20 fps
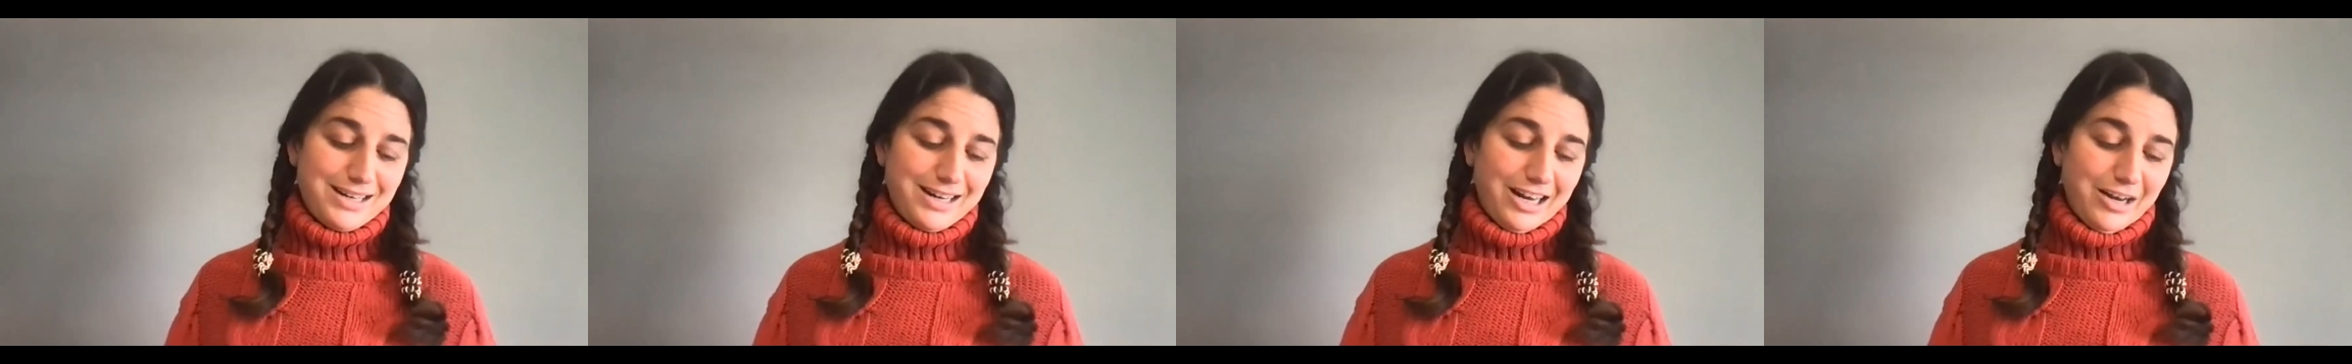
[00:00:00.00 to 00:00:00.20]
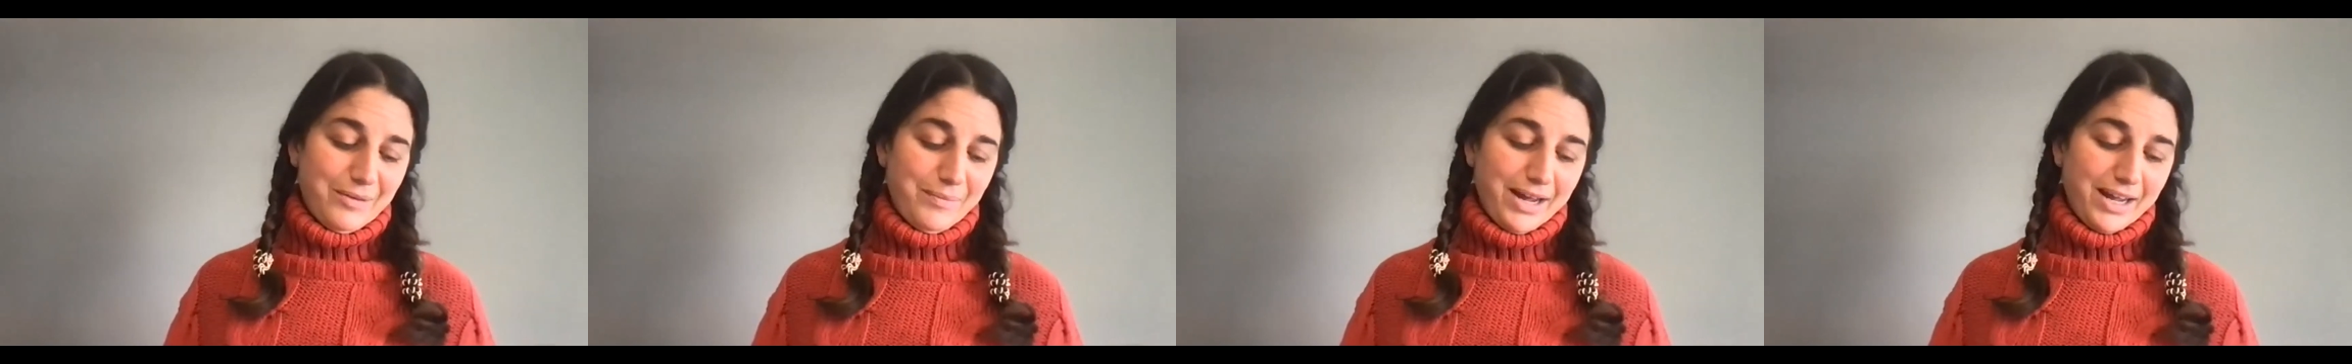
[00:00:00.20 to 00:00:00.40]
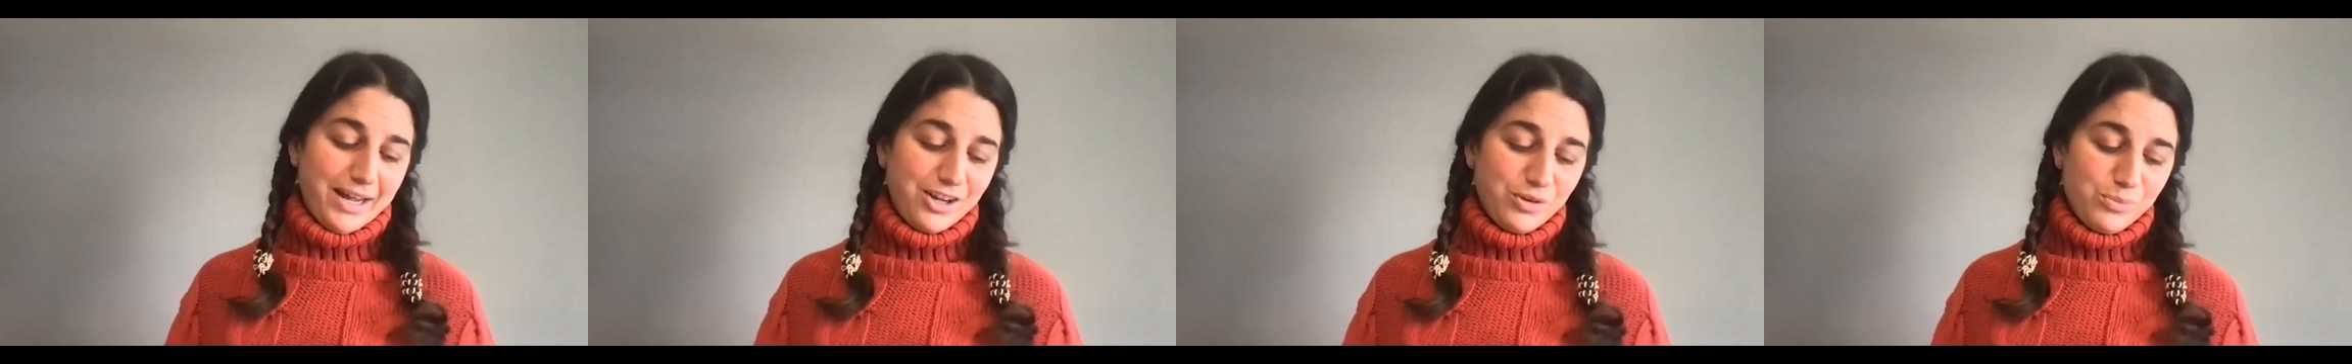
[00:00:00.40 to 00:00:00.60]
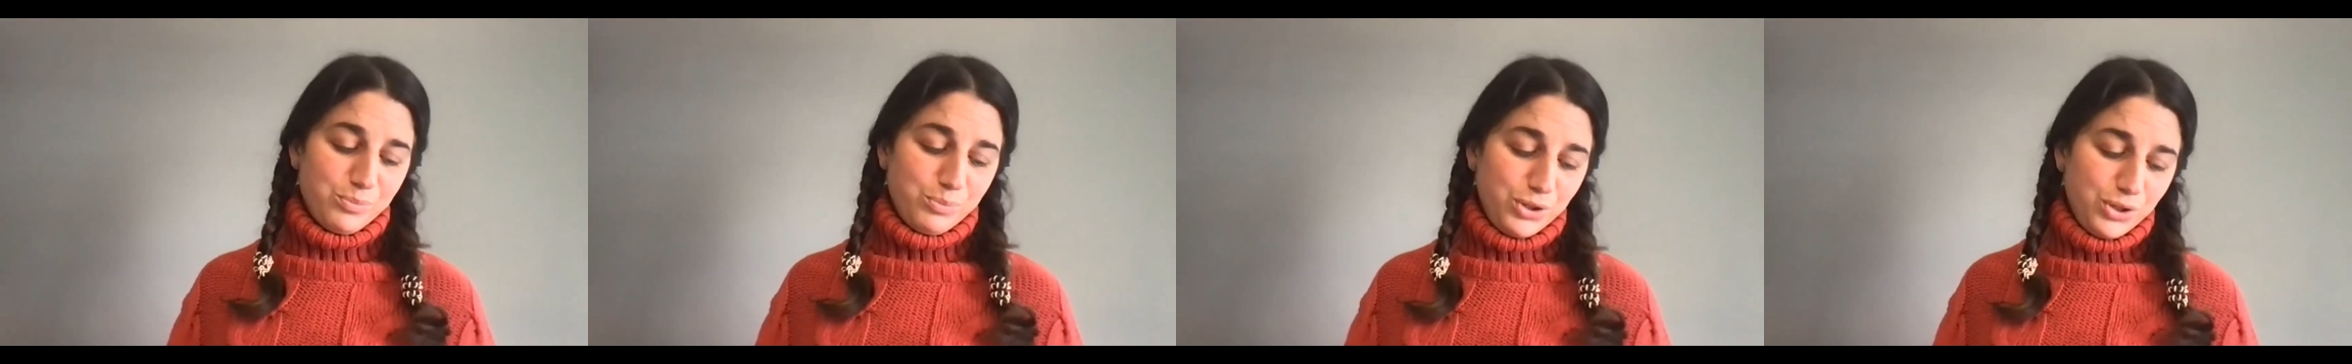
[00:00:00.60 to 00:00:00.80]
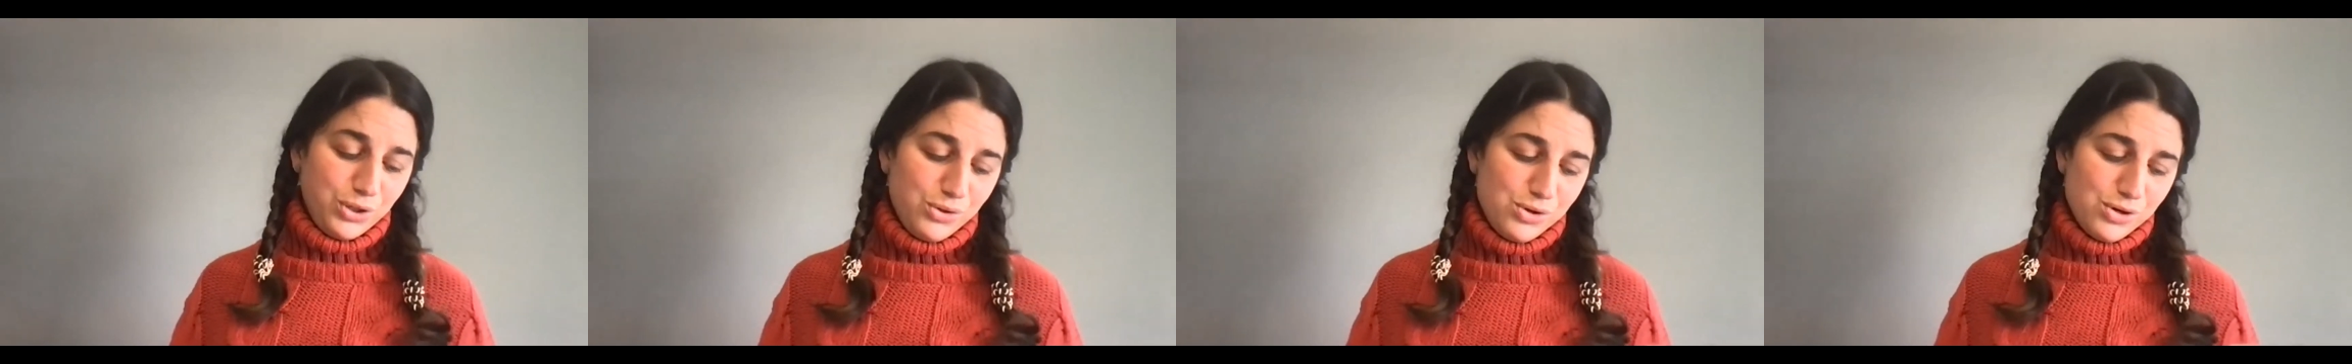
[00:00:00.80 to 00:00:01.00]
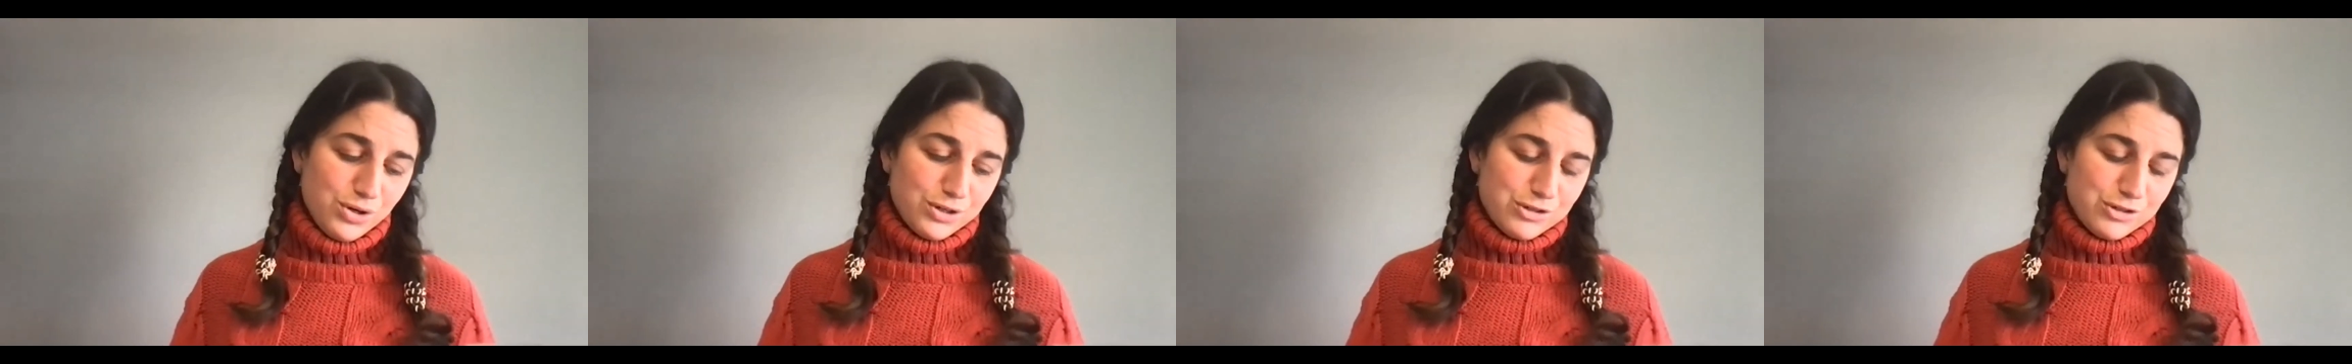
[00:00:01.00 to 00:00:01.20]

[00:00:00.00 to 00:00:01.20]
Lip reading: on my computer,